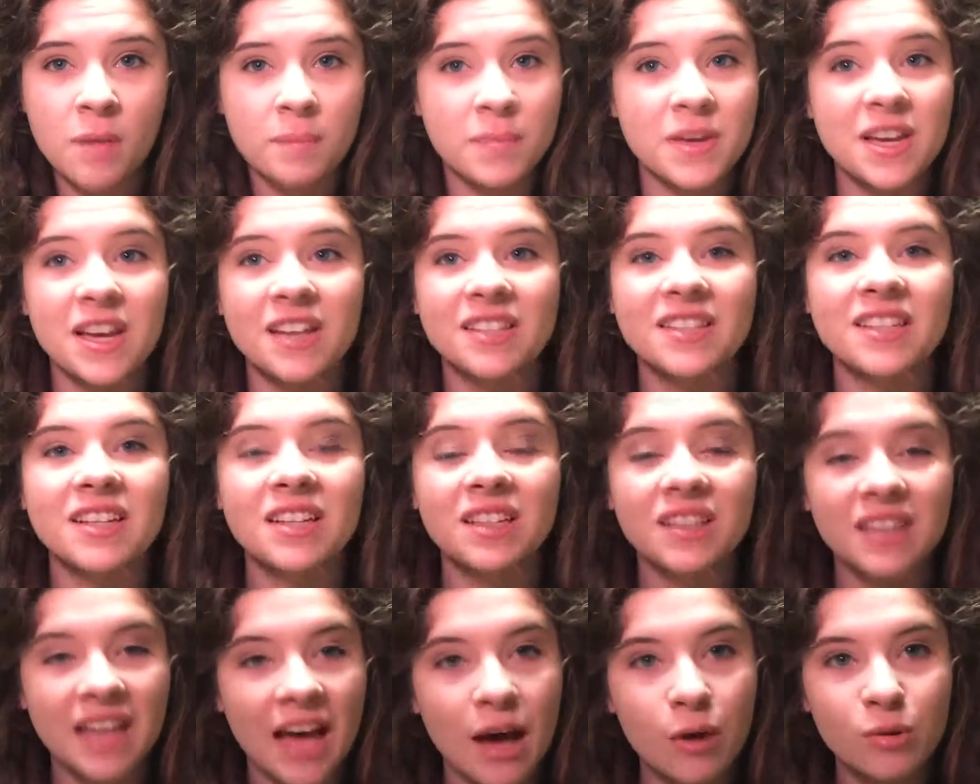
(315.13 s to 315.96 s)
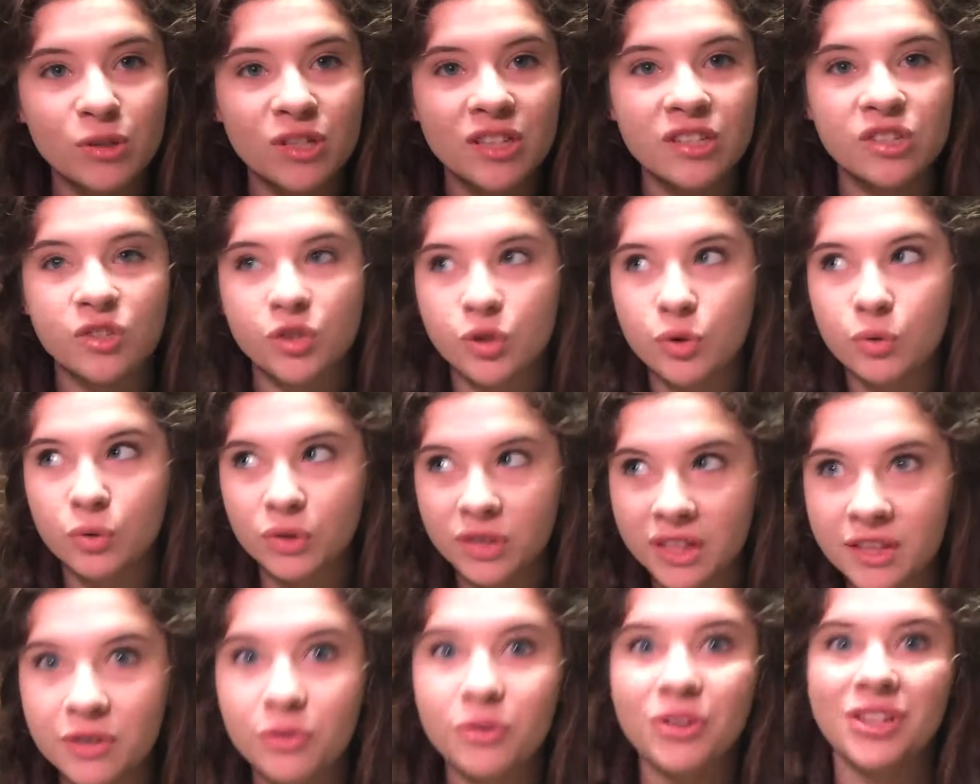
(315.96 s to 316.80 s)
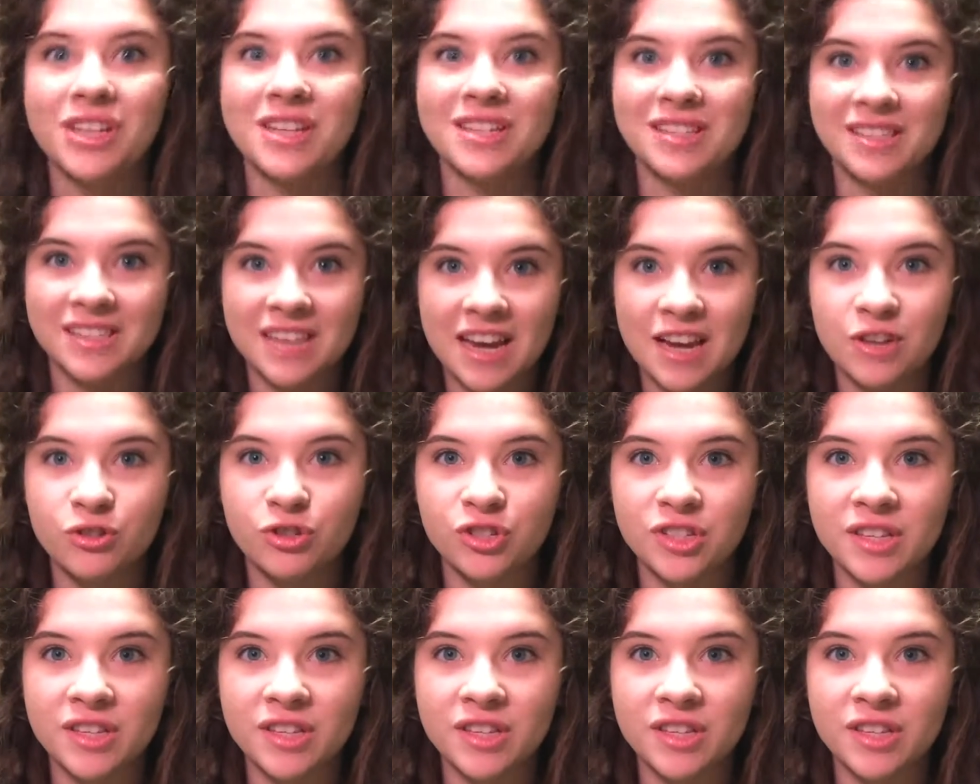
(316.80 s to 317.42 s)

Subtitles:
because it allows us to literally stage